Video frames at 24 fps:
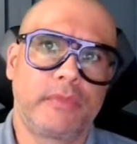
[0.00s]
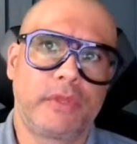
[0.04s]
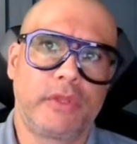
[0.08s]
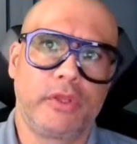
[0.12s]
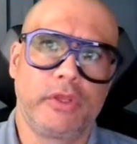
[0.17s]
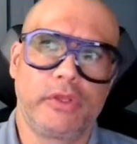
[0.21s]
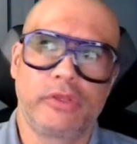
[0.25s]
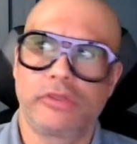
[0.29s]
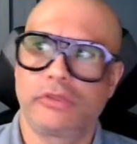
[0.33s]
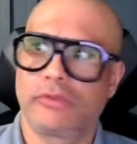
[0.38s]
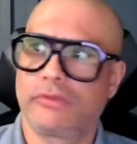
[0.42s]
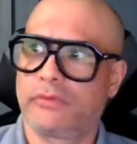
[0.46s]

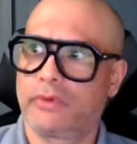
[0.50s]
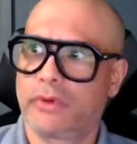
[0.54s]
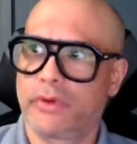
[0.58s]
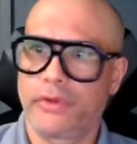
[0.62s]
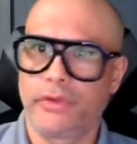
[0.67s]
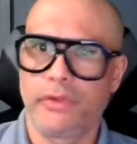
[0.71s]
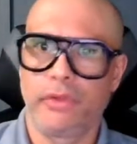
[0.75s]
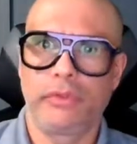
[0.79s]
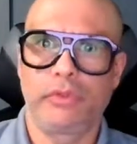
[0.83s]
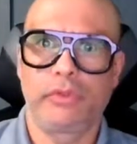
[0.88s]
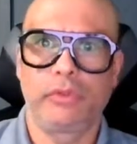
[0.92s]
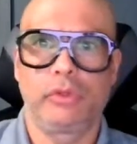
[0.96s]
Just for
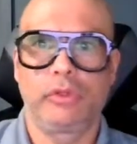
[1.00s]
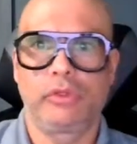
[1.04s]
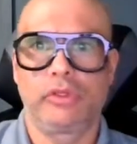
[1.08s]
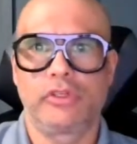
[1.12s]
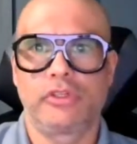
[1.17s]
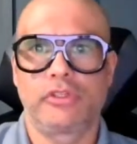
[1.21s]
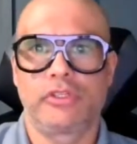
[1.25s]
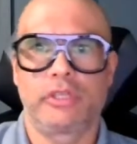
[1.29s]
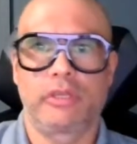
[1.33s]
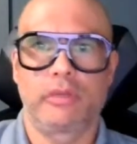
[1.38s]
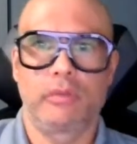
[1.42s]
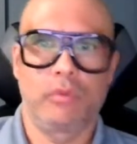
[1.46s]
you to
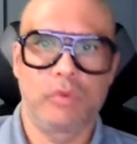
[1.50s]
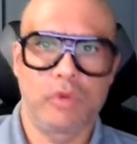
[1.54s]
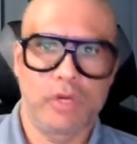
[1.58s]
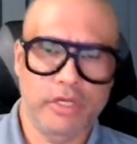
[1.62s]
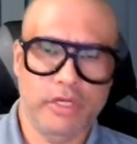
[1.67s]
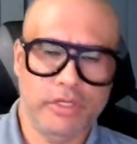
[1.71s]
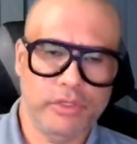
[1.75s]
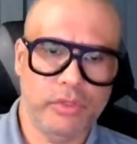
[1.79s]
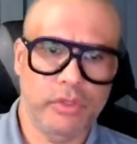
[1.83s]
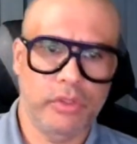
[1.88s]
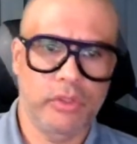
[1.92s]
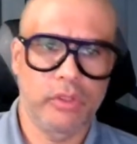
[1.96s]
understand
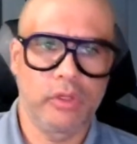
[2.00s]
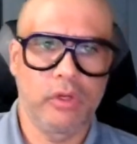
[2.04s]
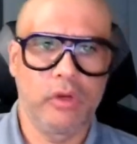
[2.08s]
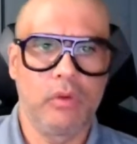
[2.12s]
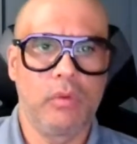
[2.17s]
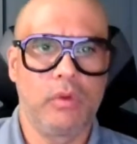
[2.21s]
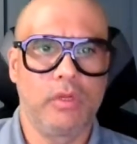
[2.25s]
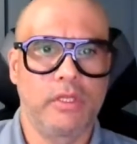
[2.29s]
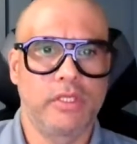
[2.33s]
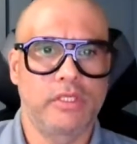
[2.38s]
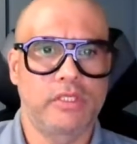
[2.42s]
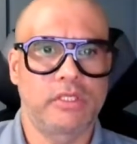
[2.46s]
where to
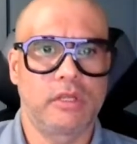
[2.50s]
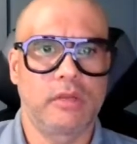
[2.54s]
go